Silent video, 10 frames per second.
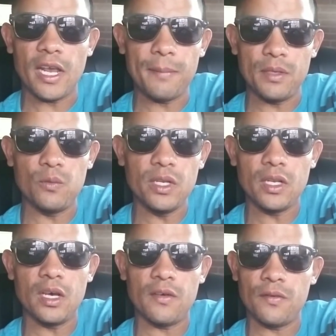I mean, we
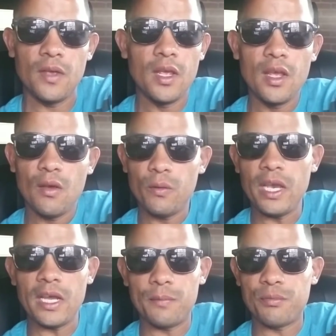
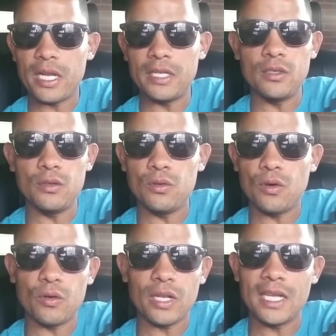had a brand
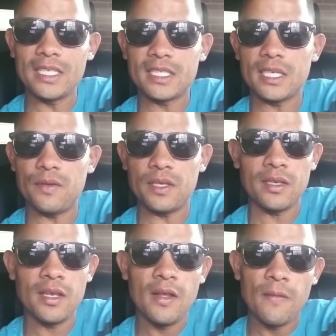new 09
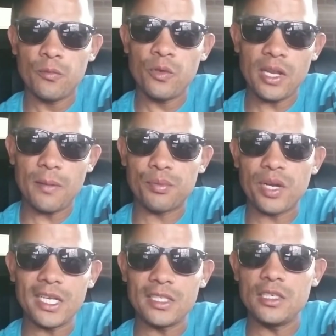Civic. We had a
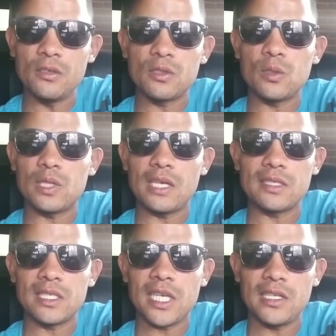brand new
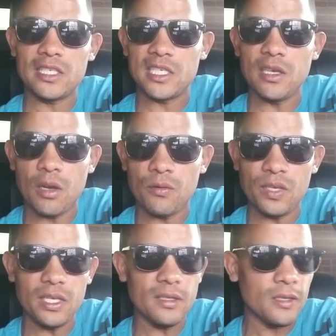2010
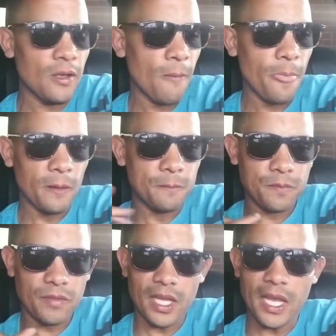CRV.
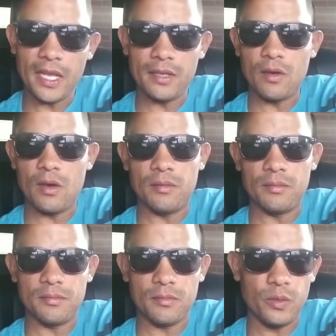
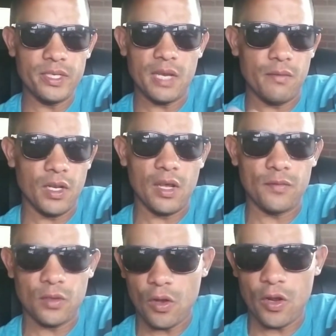And we never
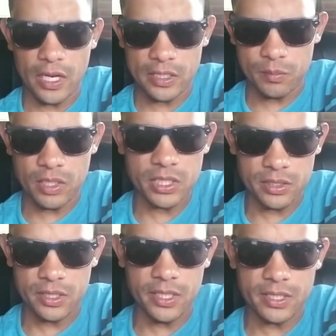loved the car as much
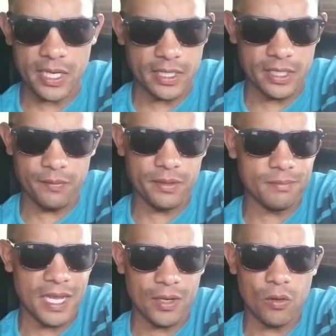as this. And even
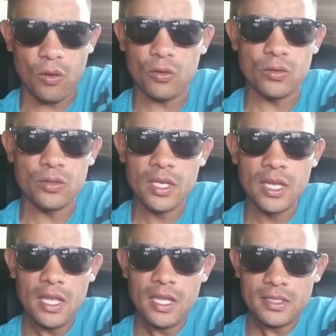my old
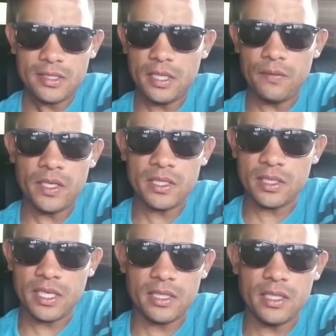Civics,
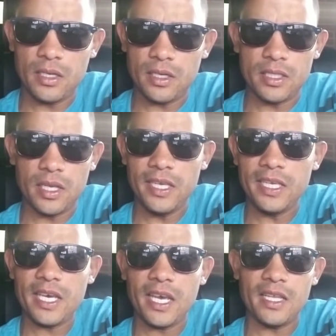the
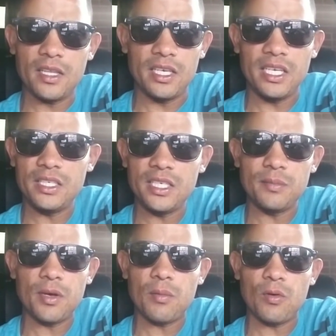EK, the
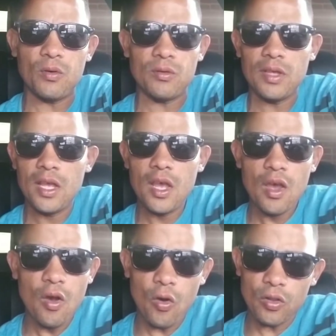EG bubble,
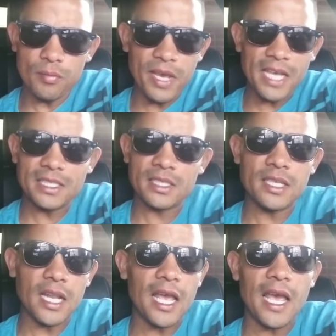all the Mazdas
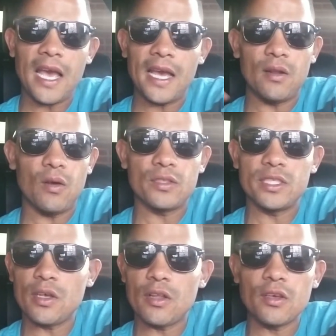that I had, all
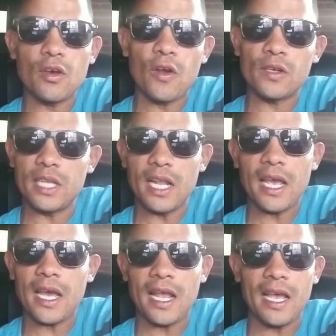these other cars that I had.